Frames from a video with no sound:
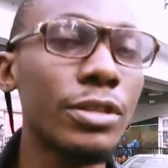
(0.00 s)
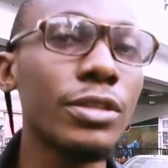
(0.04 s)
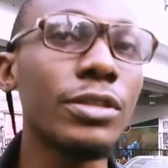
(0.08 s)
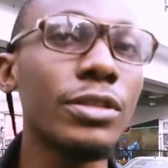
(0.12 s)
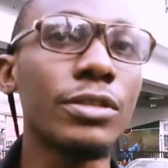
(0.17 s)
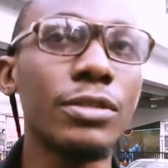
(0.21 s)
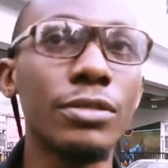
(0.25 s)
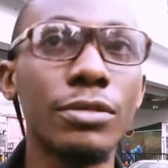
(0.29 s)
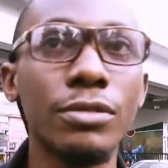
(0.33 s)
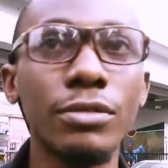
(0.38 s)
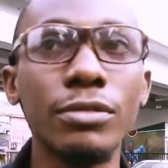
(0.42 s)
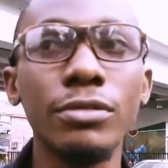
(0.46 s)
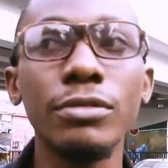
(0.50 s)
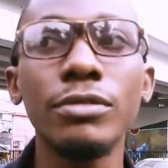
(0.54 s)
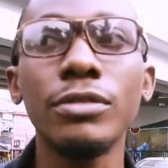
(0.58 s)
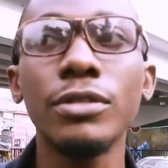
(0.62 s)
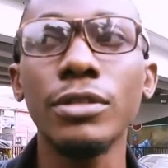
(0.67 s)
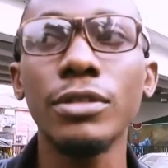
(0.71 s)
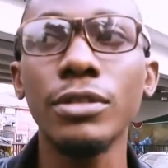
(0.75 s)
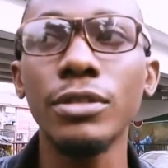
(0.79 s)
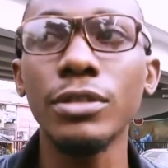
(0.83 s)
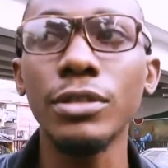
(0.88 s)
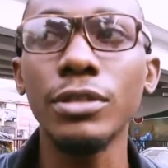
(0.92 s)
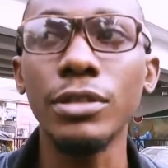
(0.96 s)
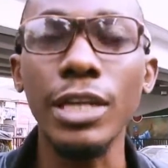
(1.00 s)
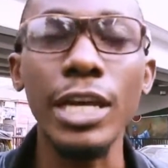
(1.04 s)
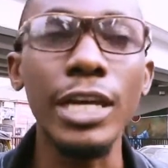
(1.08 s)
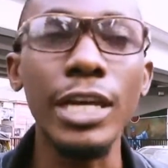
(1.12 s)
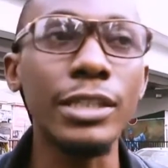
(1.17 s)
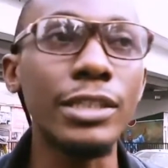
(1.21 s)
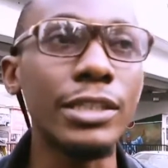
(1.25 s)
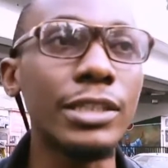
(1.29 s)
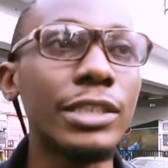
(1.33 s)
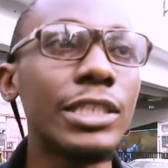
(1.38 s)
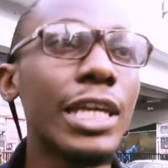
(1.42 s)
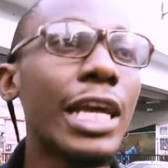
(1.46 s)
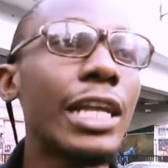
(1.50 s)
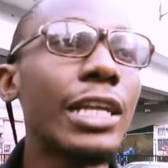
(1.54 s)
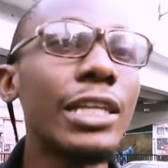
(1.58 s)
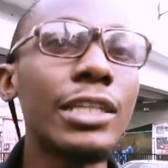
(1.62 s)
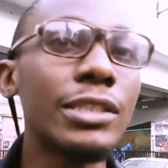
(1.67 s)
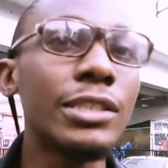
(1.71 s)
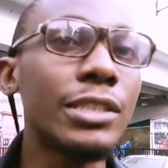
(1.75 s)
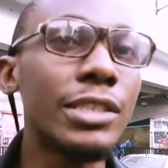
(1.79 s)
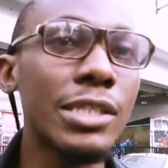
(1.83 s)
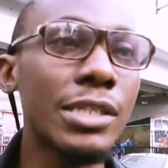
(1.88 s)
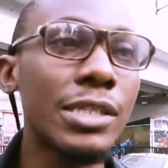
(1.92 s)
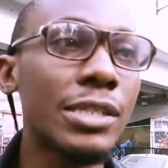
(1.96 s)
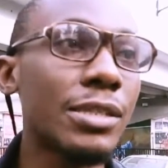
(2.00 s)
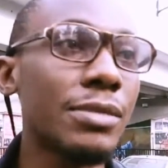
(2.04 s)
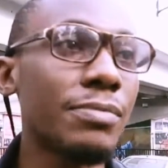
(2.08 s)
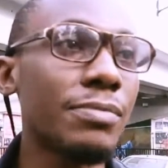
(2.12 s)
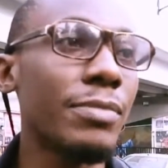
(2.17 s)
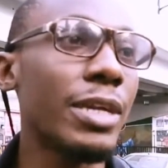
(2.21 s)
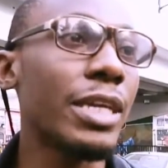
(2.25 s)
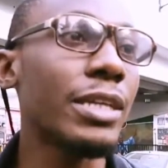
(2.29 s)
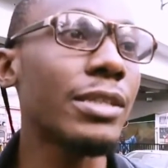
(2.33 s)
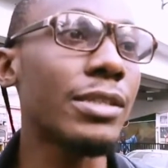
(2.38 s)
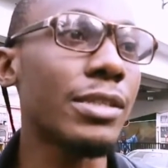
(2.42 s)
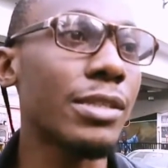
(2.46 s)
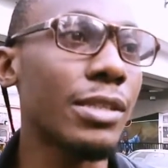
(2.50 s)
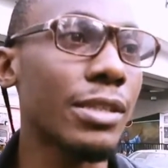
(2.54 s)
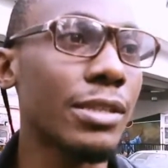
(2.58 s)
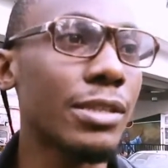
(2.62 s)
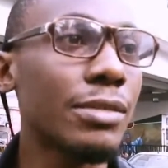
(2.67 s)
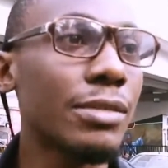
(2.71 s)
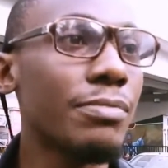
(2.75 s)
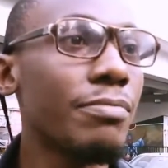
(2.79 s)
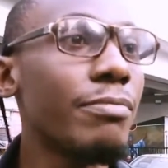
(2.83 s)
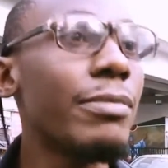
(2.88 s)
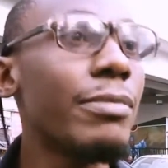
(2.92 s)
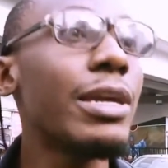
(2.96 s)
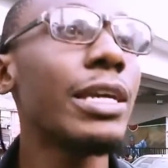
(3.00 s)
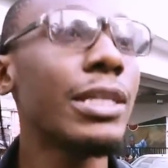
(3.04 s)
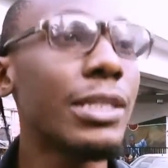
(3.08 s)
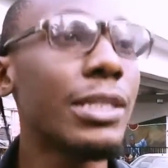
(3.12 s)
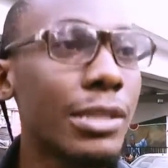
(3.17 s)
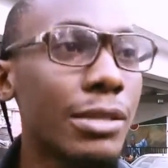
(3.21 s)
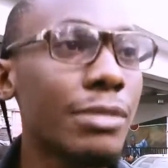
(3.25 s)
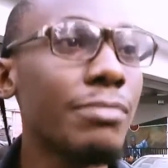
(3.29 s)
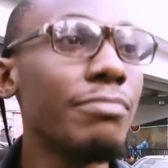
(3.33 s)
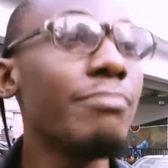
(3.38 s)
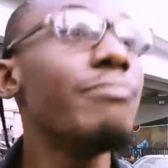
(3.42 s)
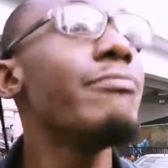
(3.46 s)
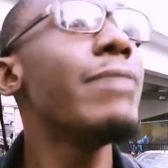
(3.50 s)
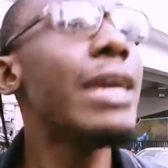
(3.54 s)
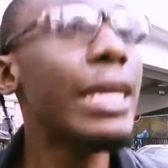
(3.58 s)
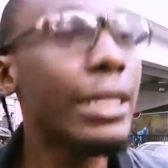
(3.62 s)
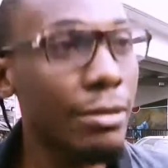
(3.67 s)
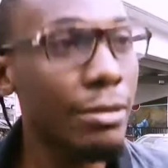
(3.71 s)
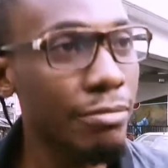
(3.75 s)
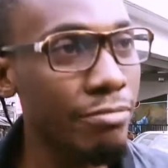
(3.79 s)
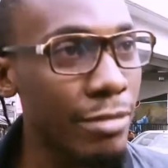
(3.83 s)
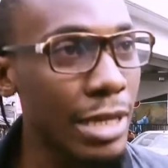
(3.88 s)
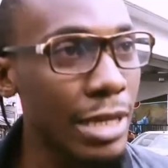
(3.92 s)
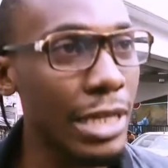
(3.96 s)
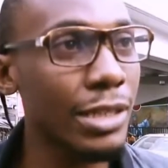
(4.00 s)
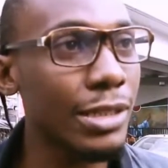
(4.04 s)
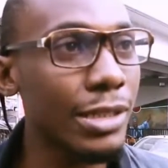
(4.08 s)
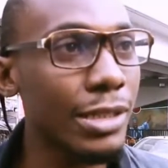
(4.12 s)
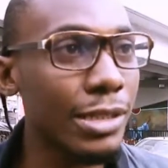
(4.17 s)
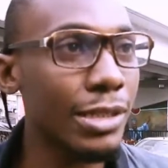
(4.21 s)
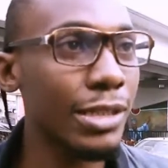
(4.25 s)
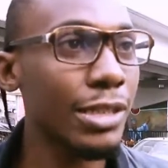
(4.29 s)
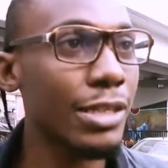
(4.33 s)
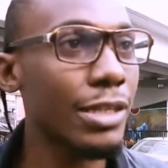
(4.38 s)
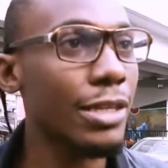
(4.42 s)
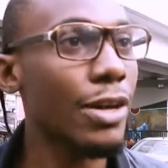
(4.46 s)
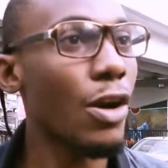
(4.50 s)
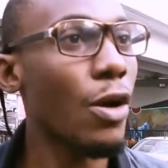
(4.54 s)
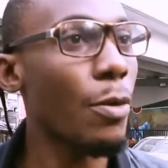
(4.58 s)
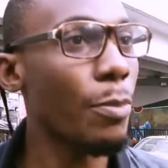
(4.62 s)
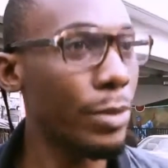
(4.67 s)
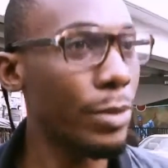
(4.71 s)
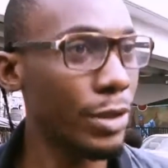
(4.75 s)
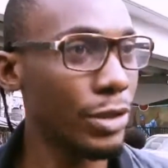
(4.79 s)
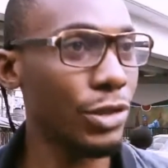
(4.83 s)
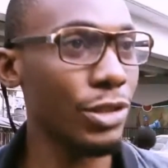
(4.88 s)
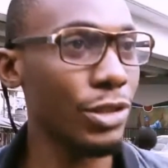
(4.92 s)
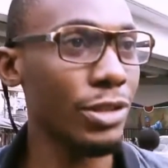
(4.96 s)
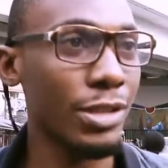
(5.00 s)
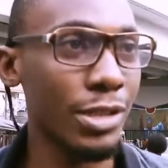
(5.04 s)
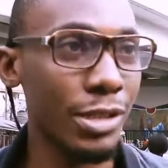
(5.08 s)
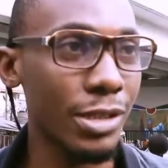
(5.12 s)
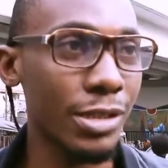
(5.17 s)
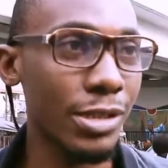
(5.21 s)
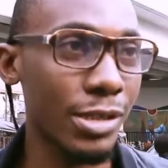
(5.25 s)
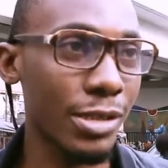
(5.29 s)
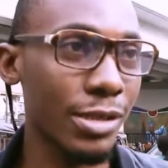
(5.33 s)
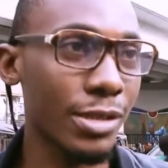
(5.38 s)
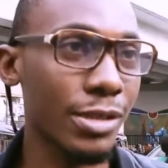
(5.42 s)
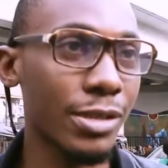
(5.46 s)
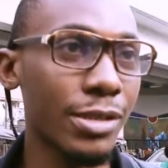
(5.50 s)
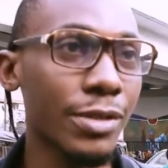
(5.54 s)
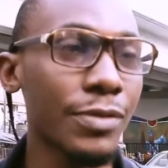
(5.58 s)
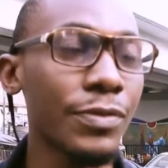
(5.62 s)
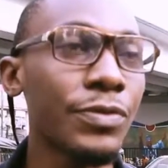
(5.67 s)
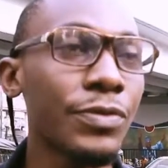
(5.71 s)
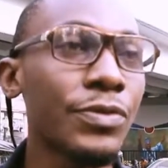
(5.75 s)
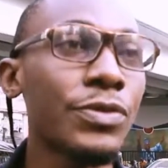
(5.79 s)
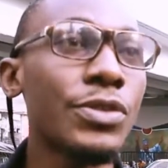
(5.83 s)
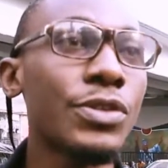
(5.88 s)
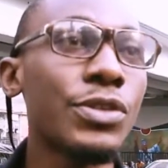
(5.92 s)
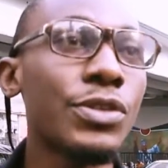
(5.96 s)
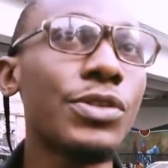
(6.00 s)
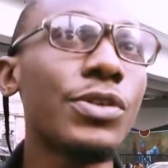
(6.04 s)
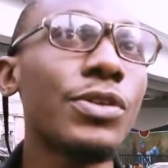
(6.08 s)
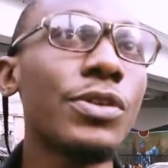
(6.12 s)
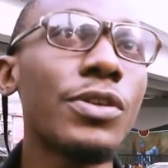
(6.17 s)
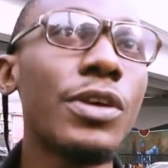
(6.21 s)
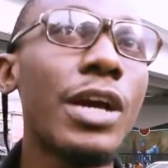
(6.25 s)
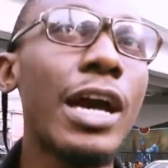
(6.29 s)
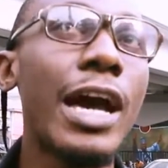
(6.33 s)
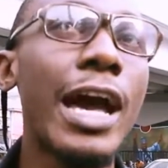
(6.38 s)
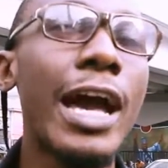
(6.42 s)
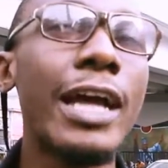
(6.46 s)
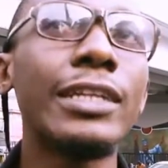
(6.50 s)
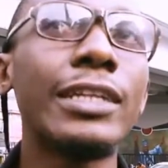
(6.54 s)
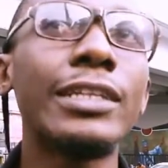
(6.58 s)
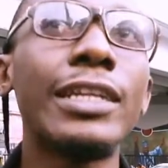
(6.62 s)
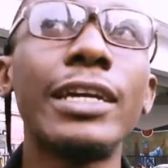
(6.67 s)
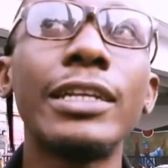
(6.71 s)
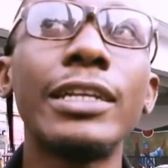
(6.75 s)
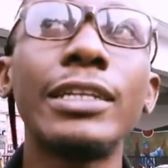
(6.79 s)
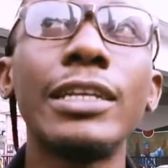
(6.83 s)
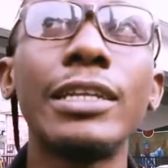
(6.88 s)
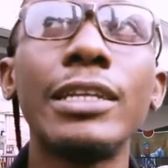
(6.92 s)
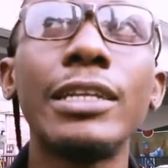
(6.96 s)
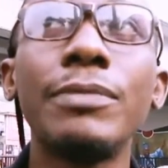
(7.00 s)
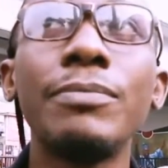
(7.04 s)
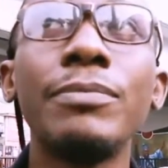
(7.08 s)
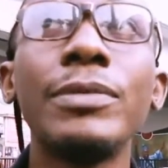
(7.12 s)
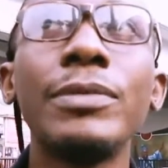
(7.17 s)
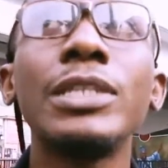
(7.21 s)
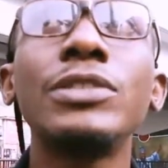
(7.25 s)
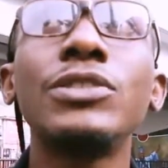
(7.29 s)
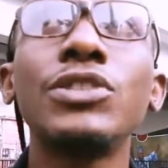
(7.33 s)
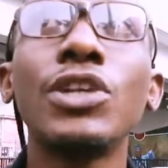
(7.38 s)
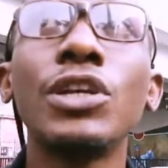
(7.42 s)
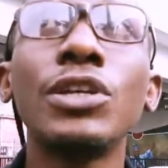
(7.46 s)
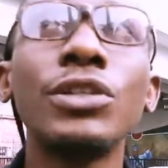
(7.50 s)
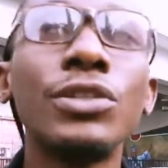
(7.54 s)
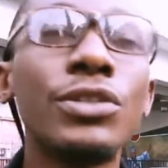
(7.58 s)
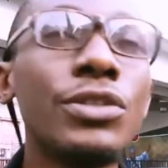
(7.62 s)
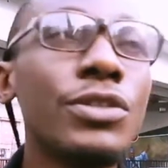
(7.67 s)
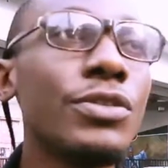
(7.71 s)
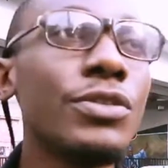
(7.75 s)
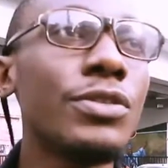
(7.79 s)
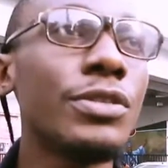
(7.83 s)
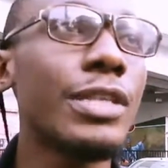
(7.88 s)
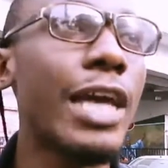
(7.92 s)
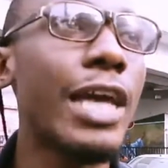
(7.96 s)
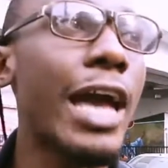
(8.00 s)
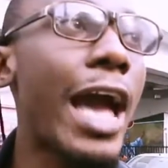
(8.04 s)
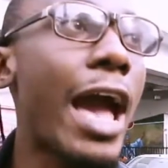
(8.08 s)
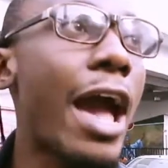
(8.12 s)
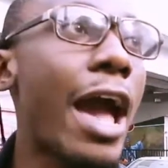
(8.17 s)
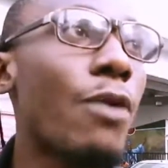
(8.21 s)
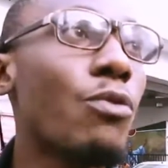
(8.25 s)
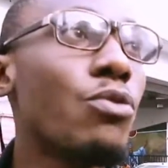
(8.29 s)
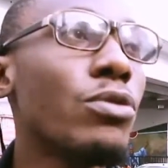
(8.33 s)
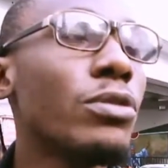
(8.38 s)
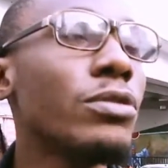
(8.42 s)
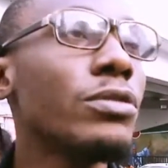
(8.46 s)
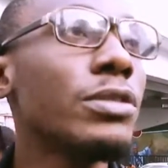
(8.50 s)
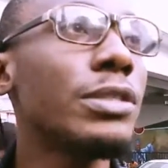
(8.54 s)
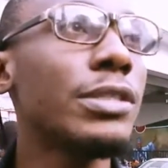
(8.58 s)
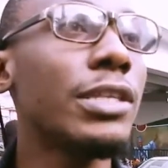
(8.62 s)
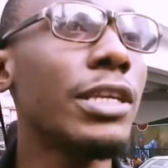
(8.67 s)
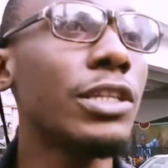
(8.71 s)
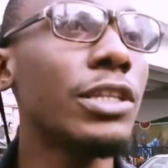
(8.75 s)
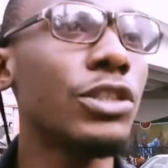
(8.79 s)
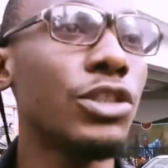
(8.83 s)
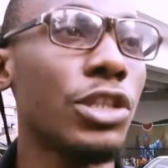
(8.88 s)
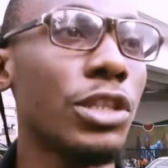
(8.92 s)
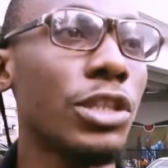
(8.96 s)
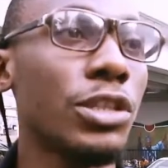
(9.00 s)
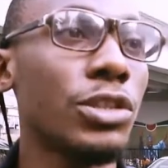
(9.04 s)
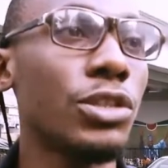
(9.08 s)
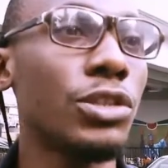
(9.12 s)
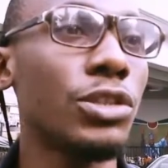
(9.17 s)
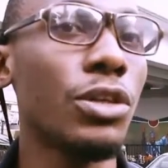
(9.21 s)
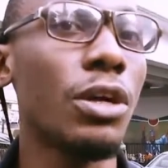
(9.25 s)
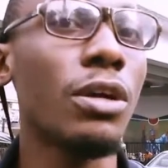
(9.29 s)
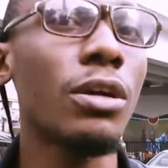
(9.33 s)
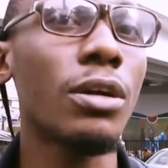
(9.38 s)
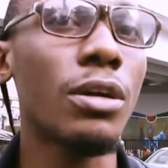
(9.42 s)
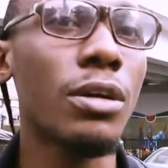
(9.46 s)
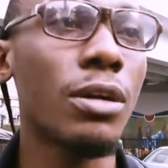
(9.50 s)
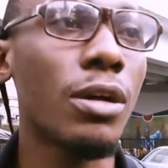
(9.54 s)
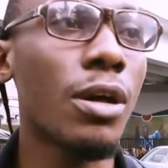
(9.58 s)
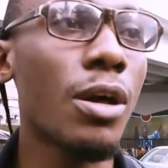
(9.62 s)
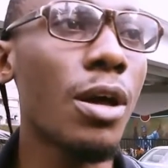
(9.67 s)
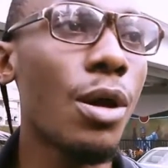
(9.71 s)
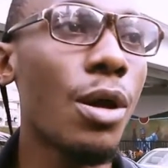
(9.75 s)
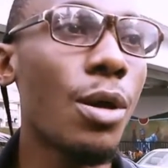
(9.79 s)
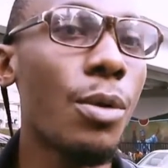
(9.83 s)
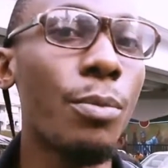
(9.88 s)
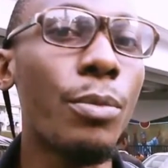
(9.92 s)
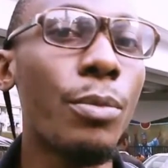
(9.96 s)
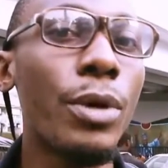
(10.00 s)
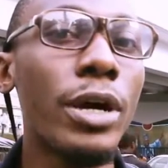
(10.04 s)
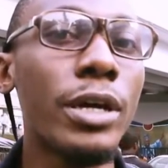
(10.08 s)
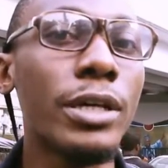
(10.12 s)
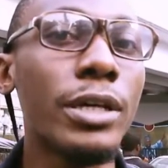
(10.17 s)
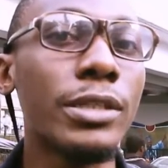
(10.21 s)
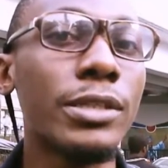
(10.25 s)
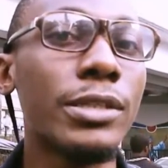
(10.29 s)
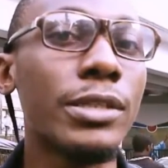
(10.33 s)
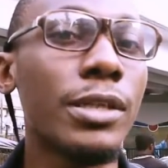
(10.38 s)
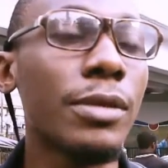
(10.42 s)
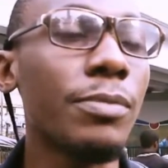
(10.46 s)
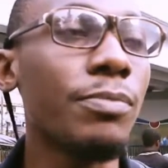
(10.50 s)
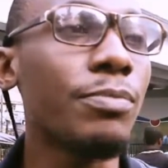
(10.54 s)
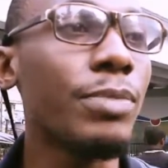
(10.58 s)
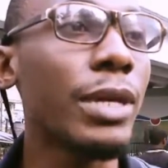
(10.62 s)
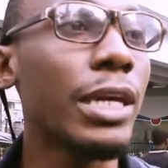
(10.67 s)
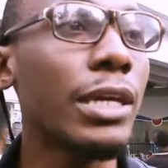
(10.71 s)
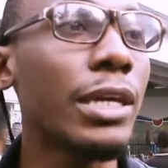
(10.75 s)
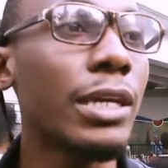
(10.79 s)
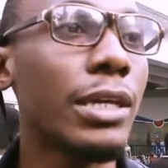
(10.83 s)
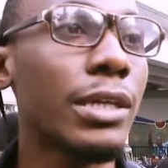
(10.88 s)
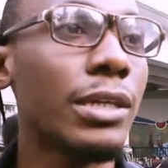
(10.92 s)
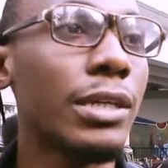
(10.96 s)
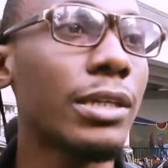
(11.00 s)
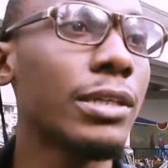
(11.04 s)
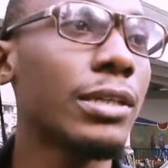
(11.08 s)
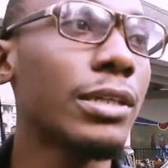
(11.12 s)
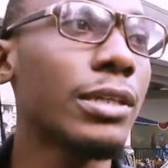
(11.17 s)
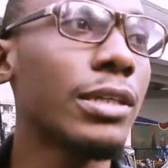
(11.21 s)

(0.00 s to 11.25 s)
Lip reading: You know, yeah, the challenges made me see opportunities. So, and the major news, I wouldn't say it's a shock, but it's a big